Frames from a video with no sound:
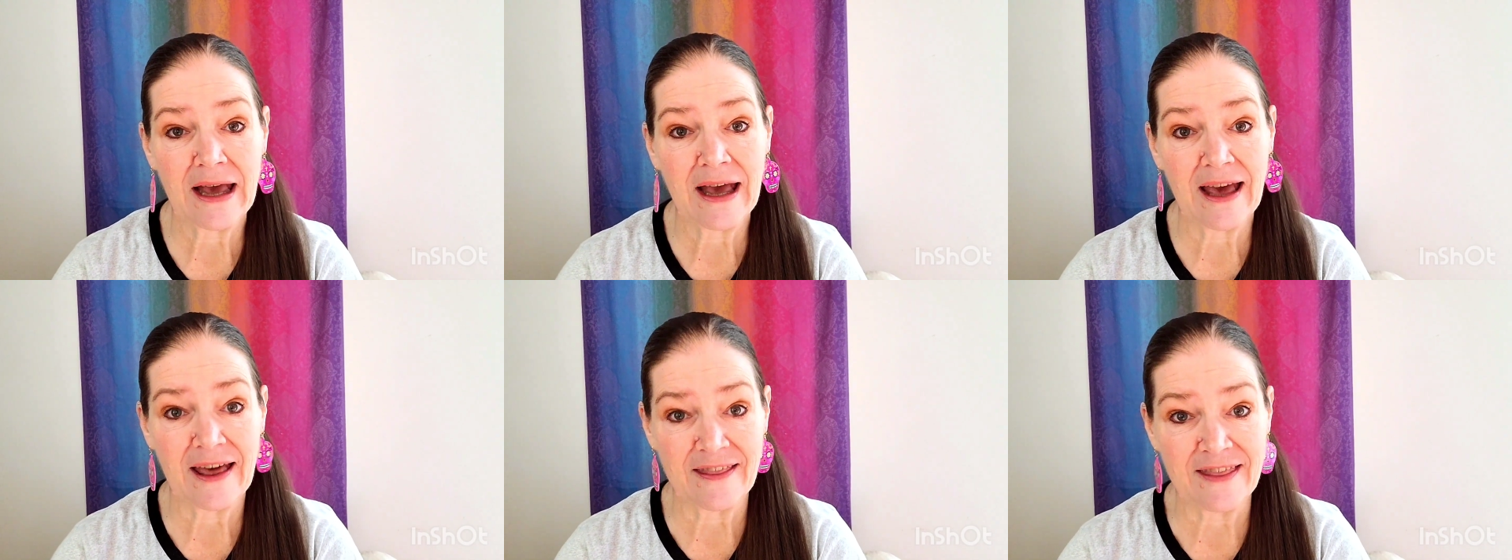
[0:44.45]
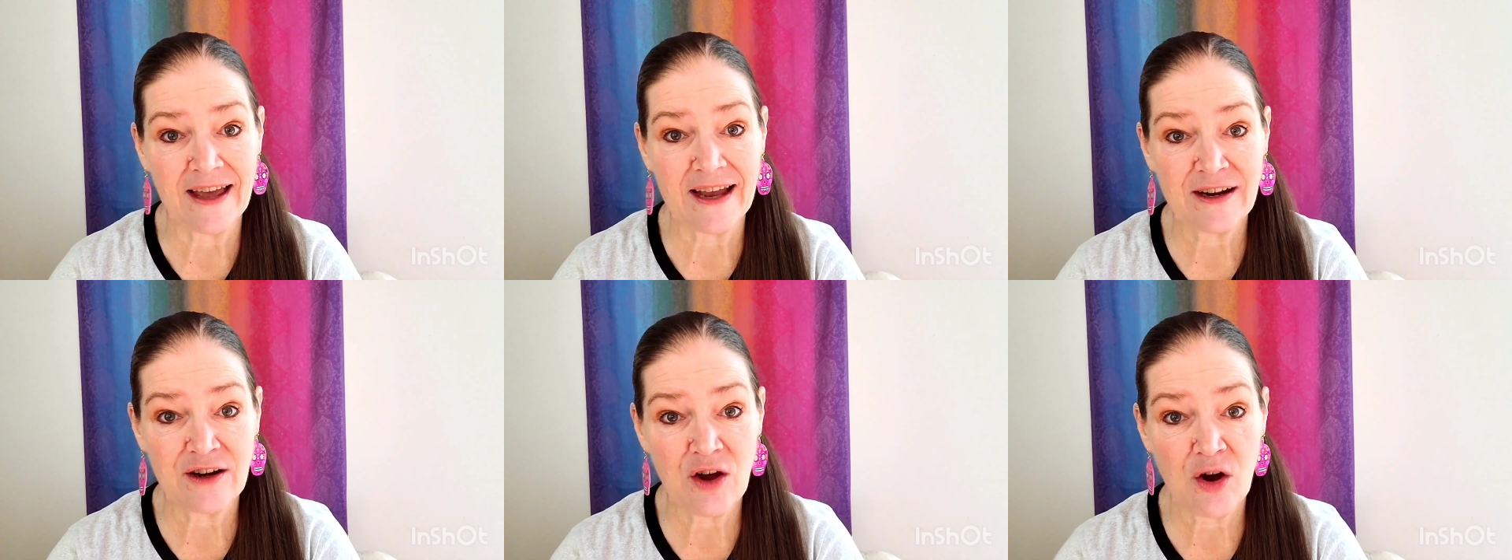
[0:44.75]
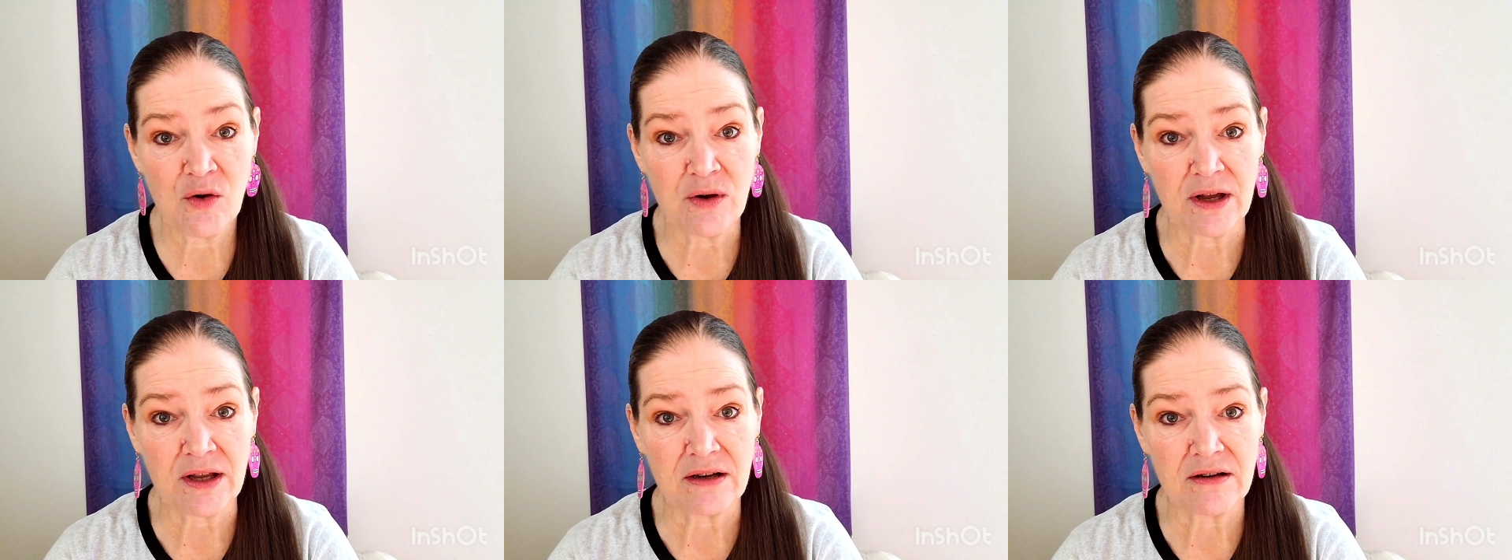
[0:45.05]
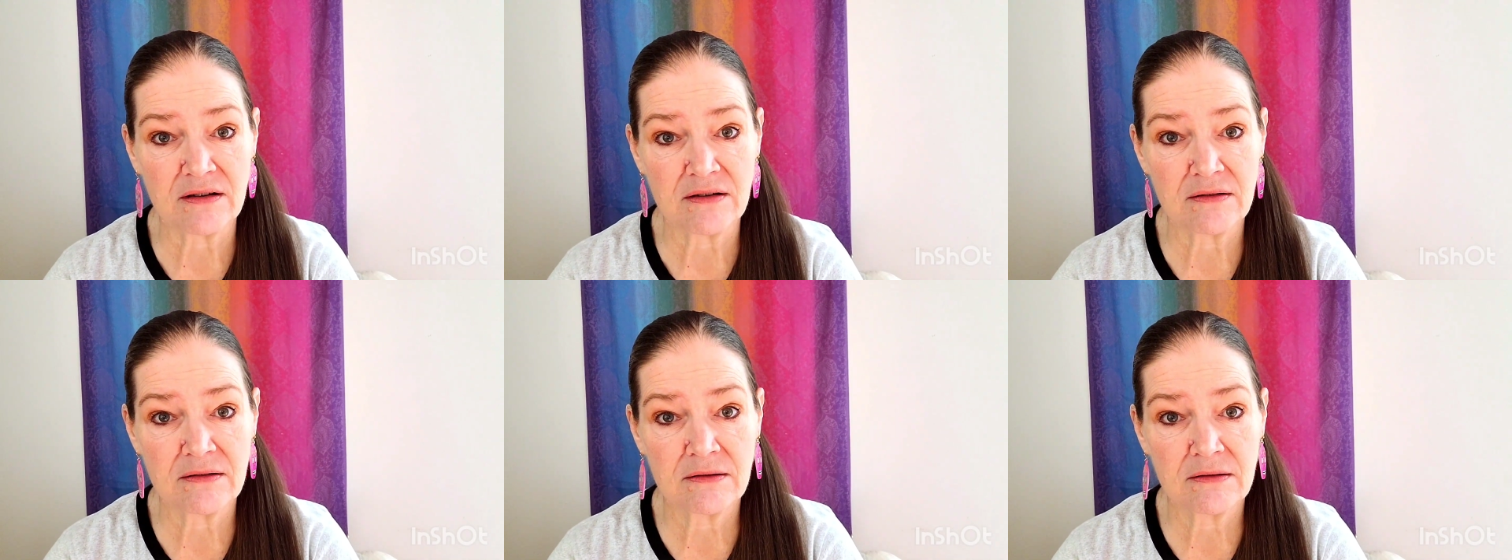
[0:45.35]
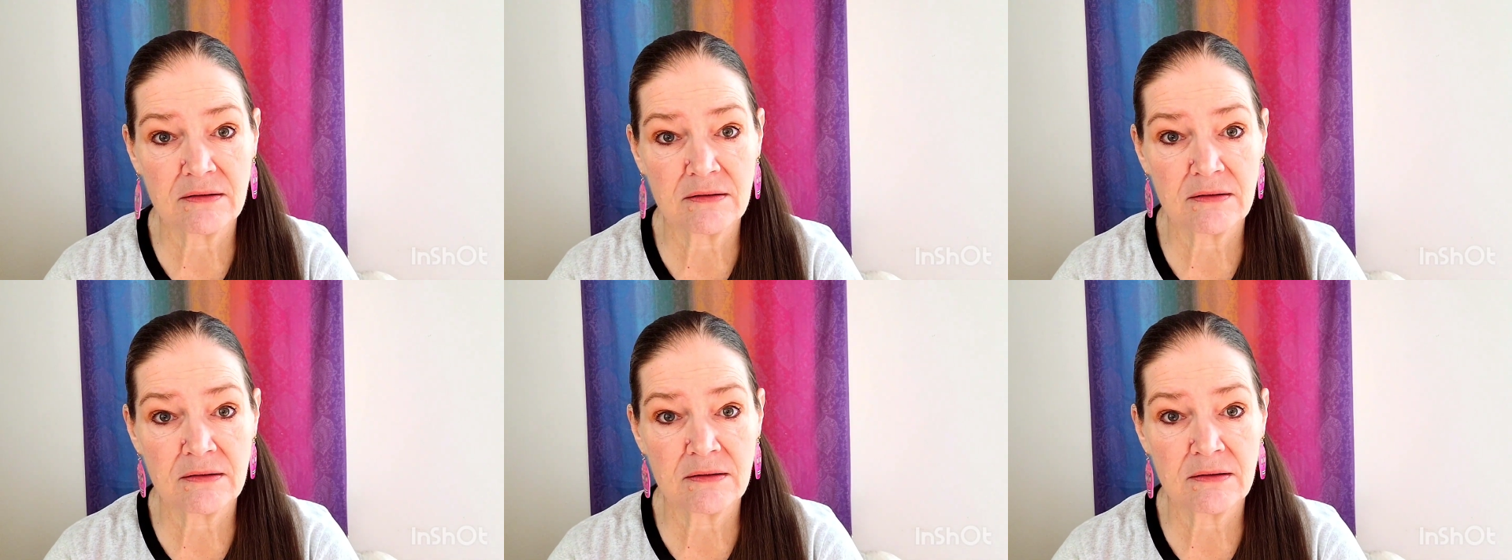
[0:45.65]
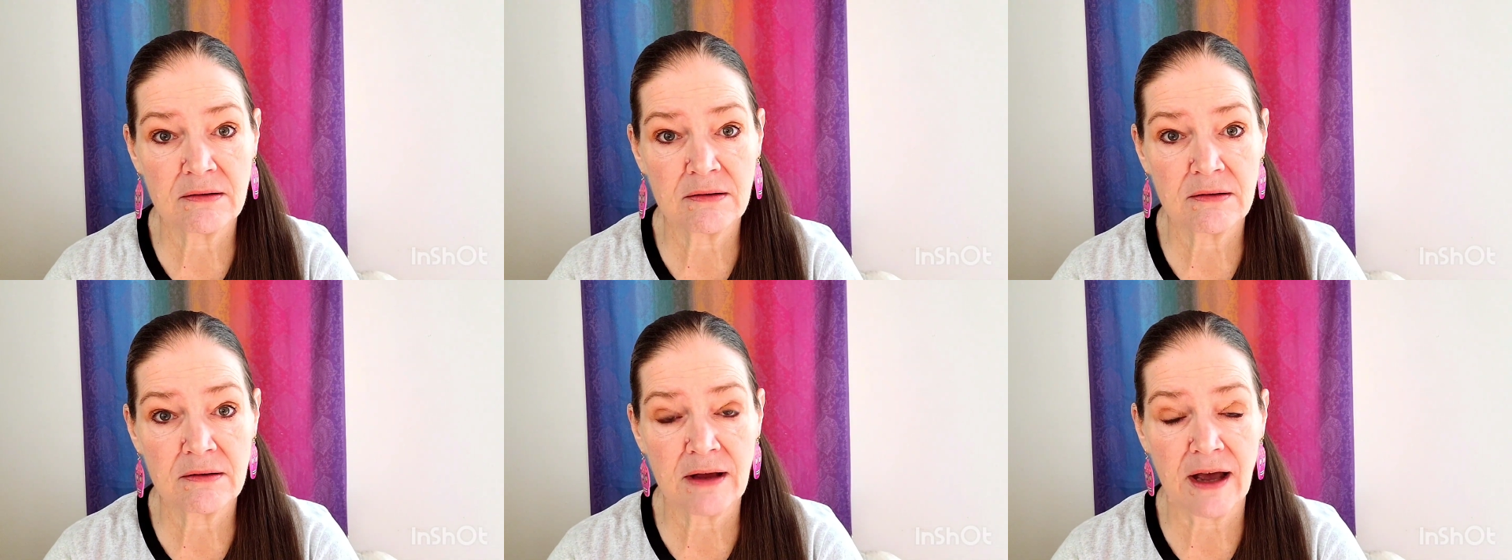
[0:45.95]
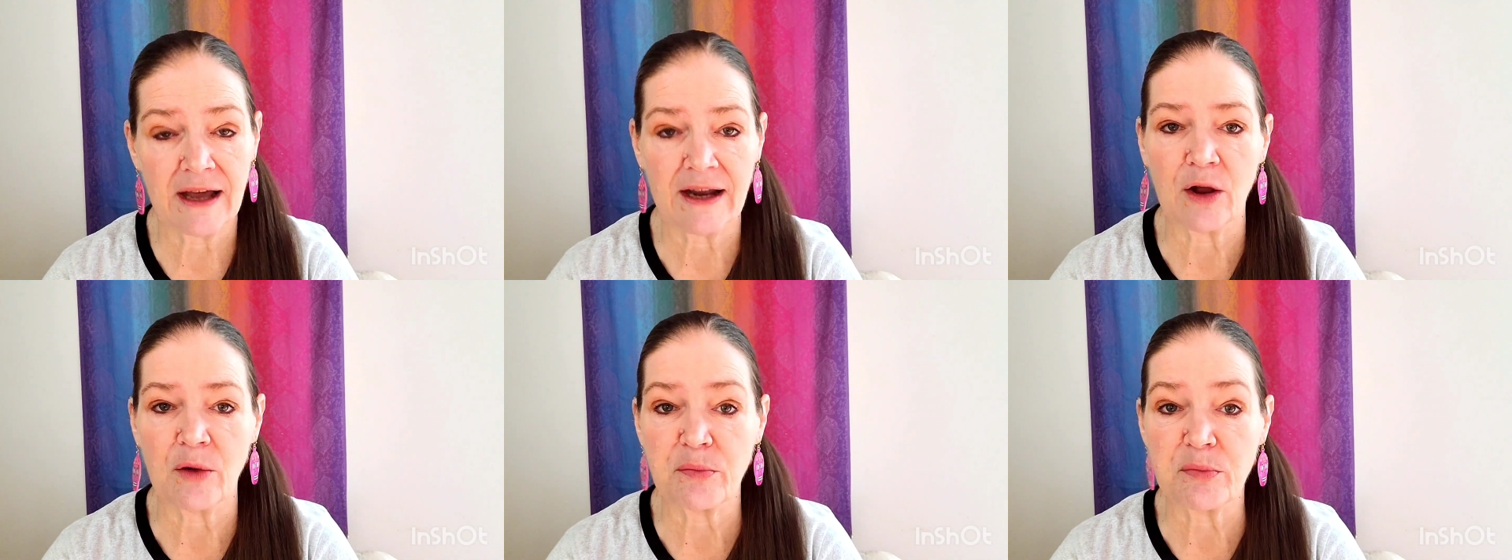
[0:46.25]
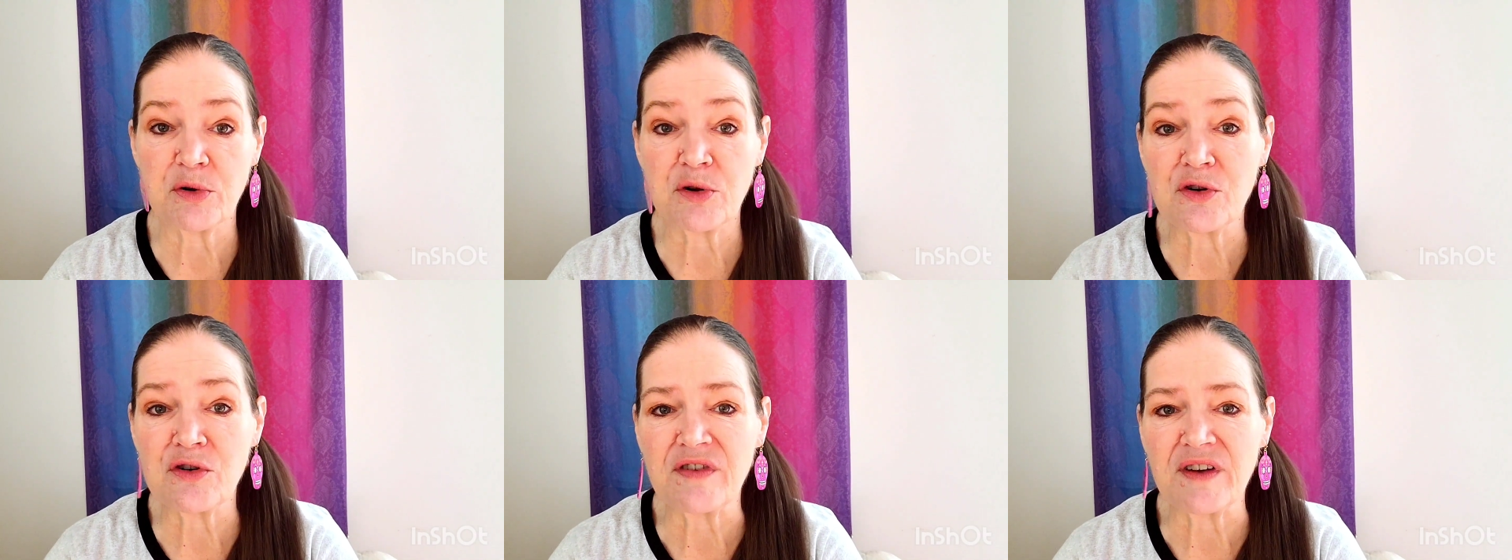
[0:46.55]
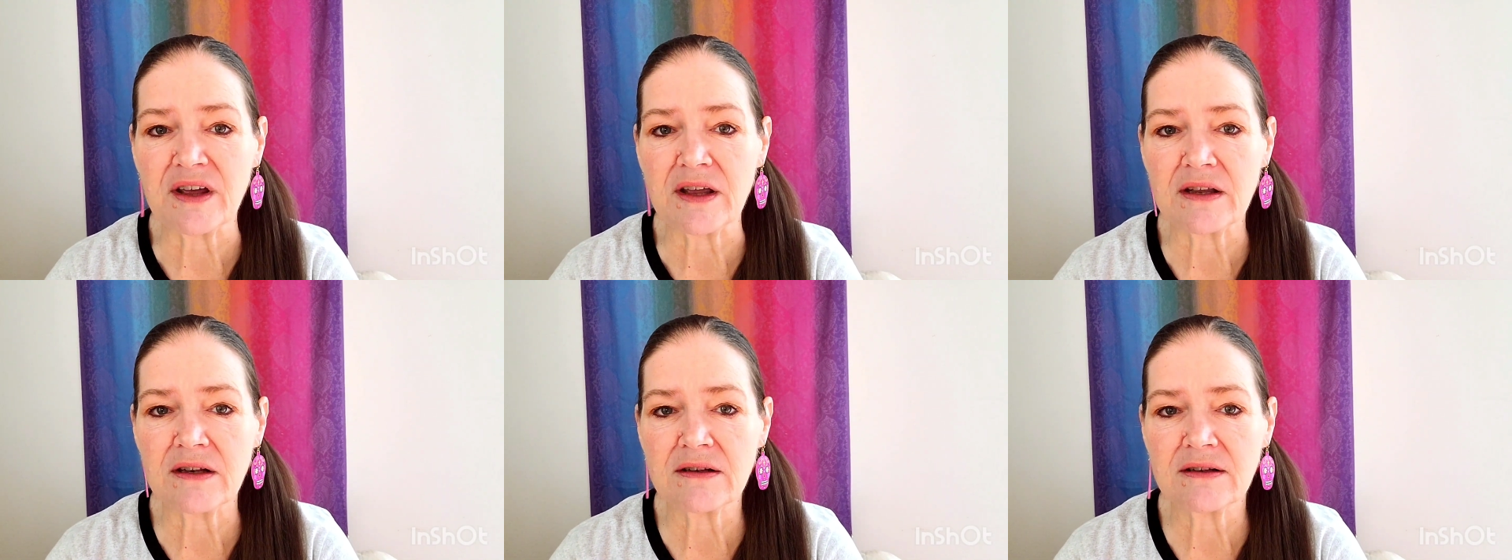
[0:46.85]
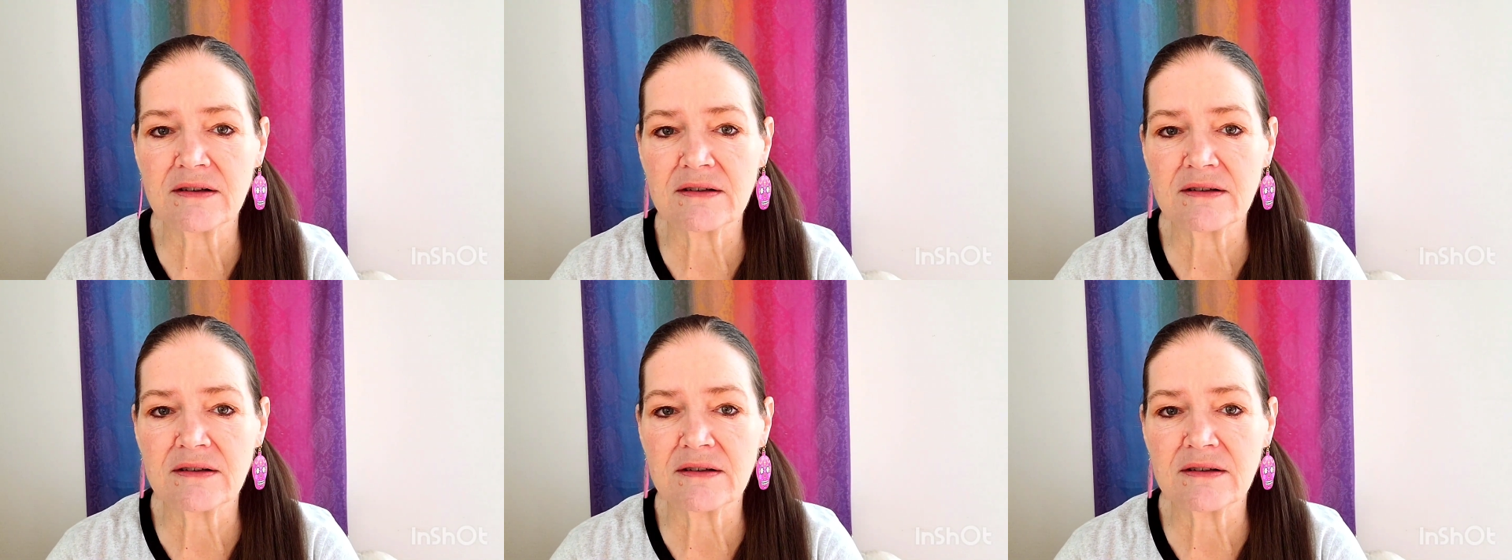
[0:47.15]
and they know it, and I'll prove it.